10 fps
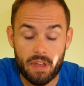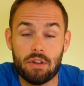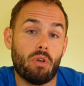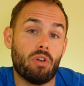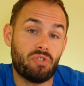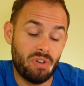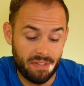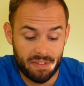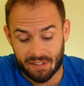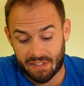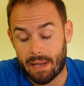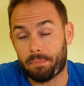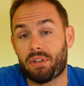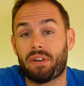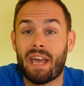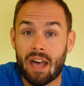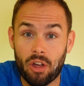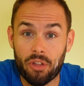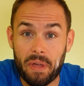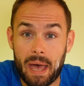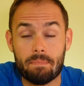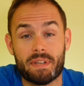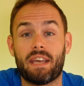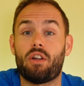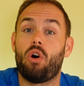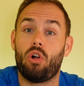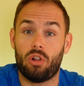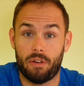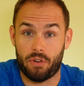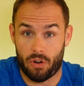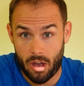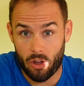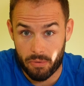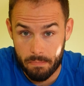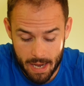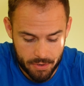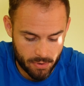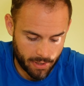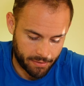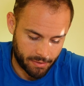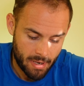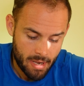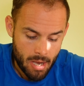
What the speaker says: Then you'll also need the Samsung Health app to get all of your health metrics.